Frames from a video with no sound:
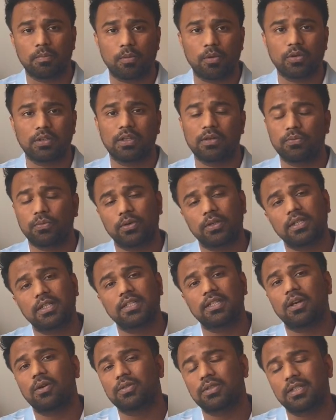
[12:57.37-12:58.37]
more than
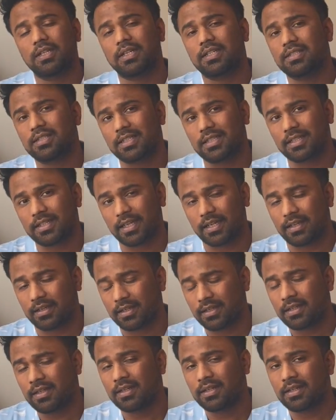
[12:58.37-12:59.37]
40,000 SEK,
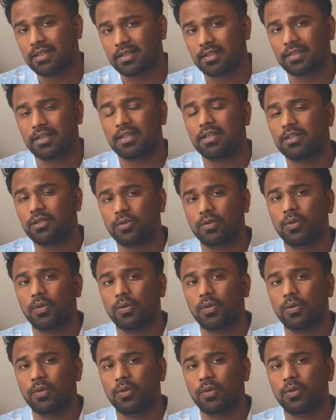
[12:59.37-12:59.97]
then you